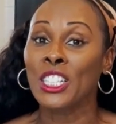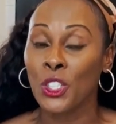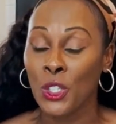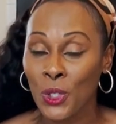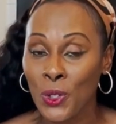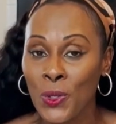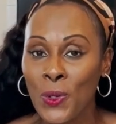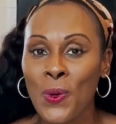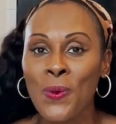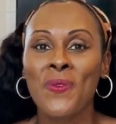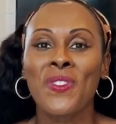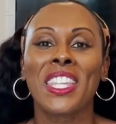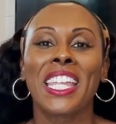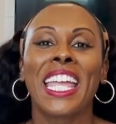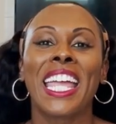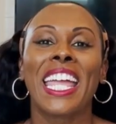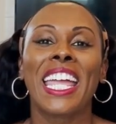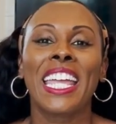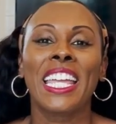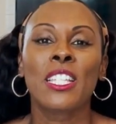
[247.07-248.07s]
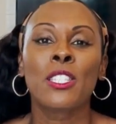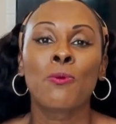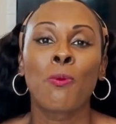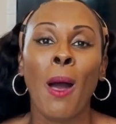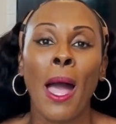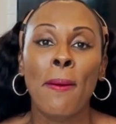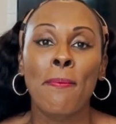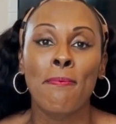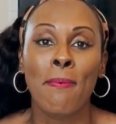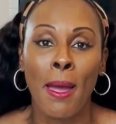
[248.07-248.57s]
two, is
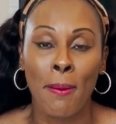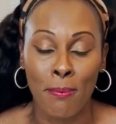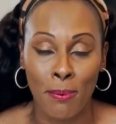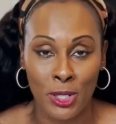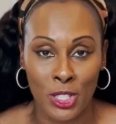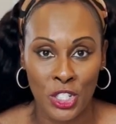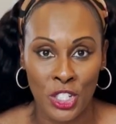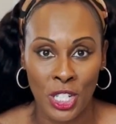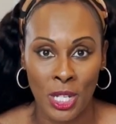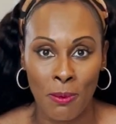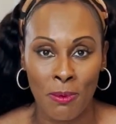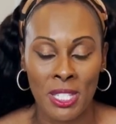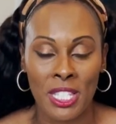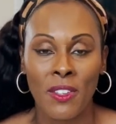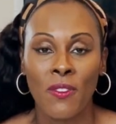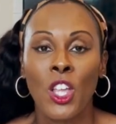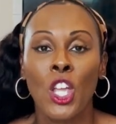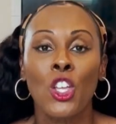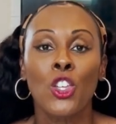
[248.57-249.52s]
by memberships.